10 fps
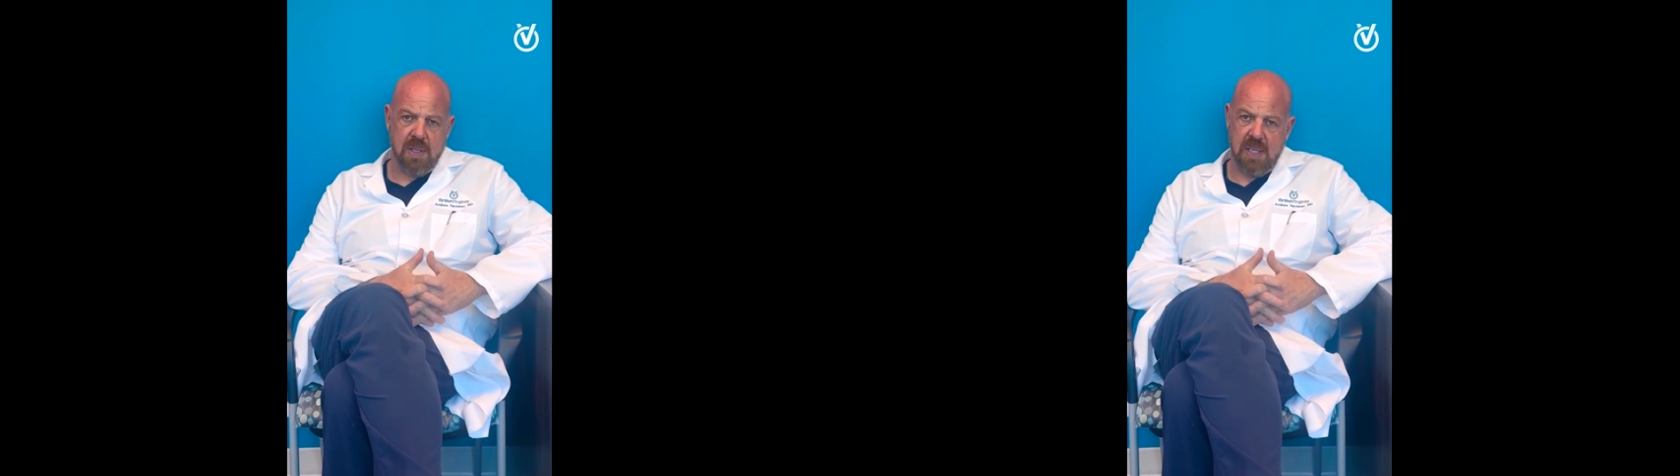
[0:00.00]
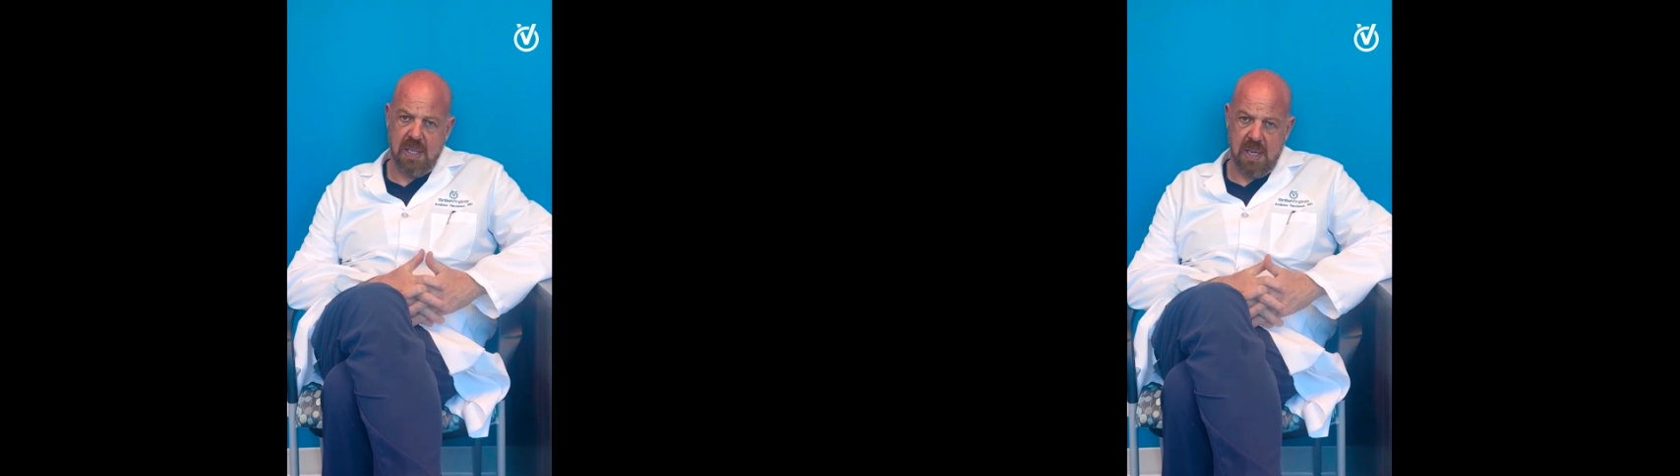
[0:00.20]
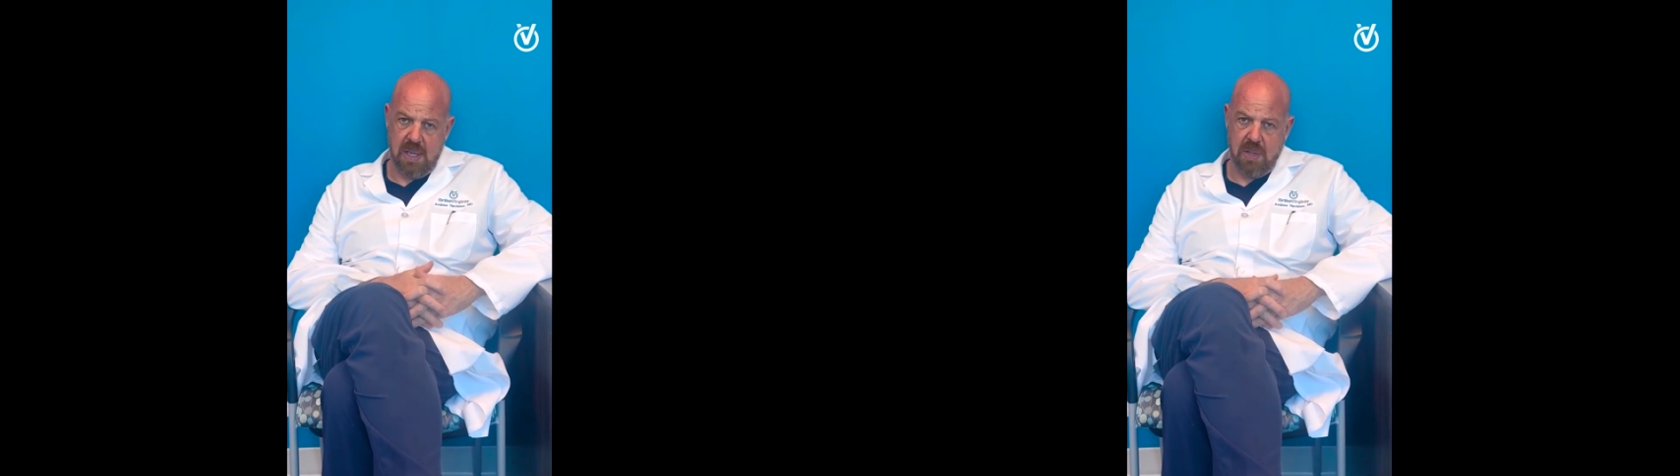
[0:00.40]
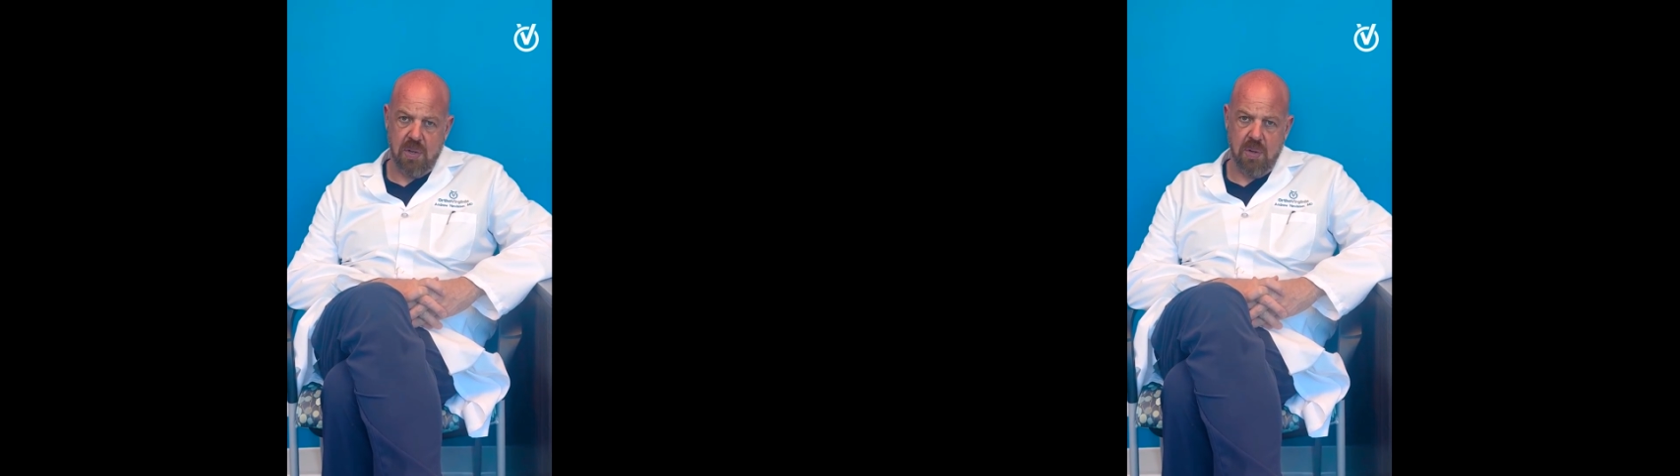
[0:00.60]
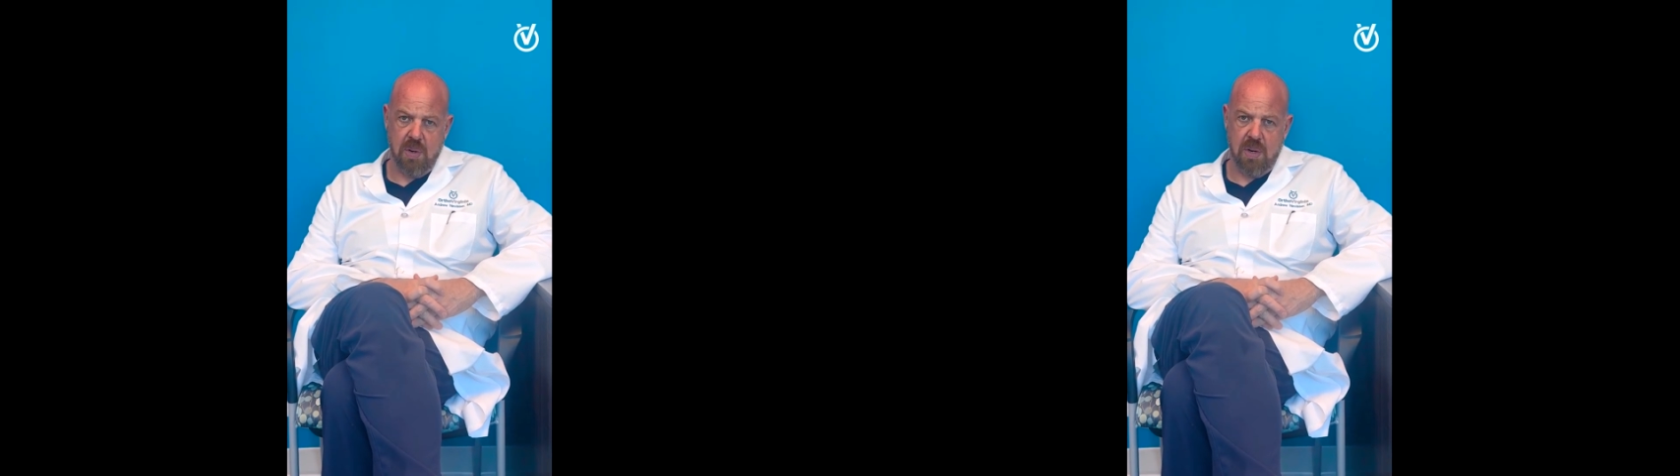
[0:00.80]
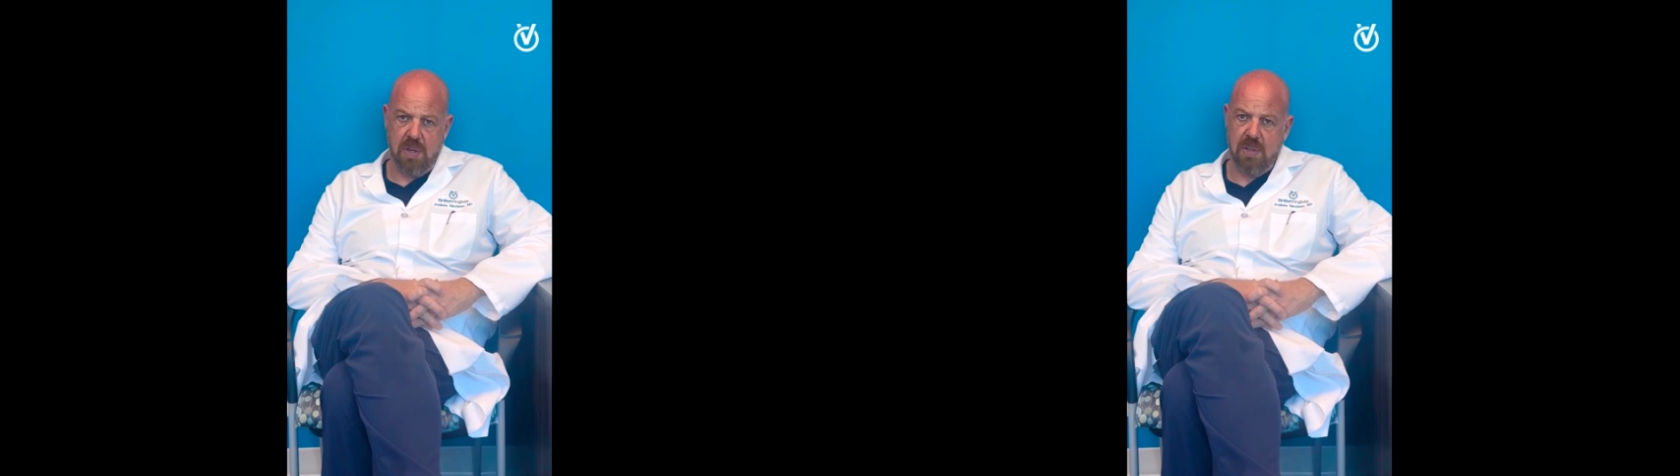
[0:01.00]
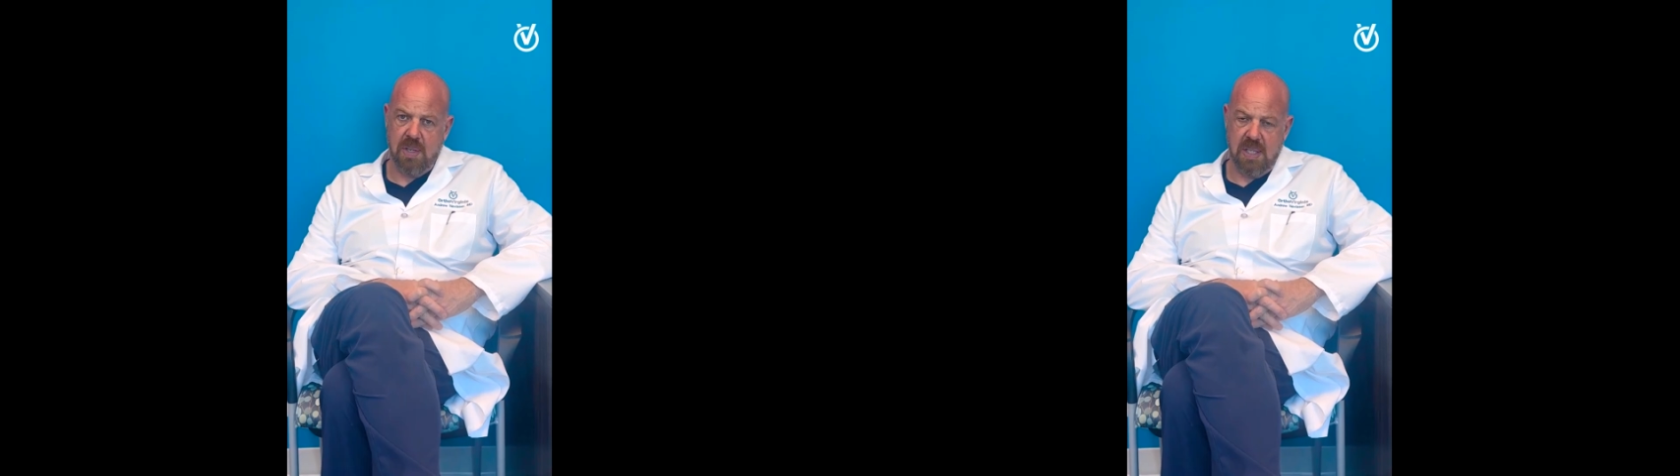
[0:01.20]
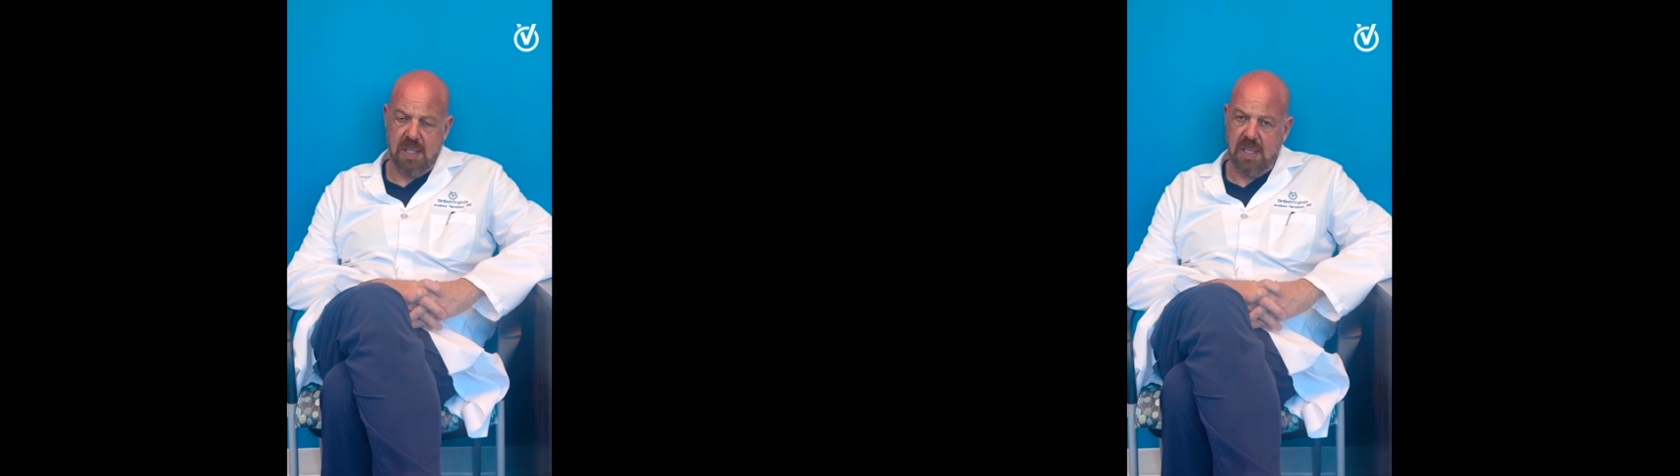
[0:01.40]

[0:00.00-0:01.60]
to get it cured, you need to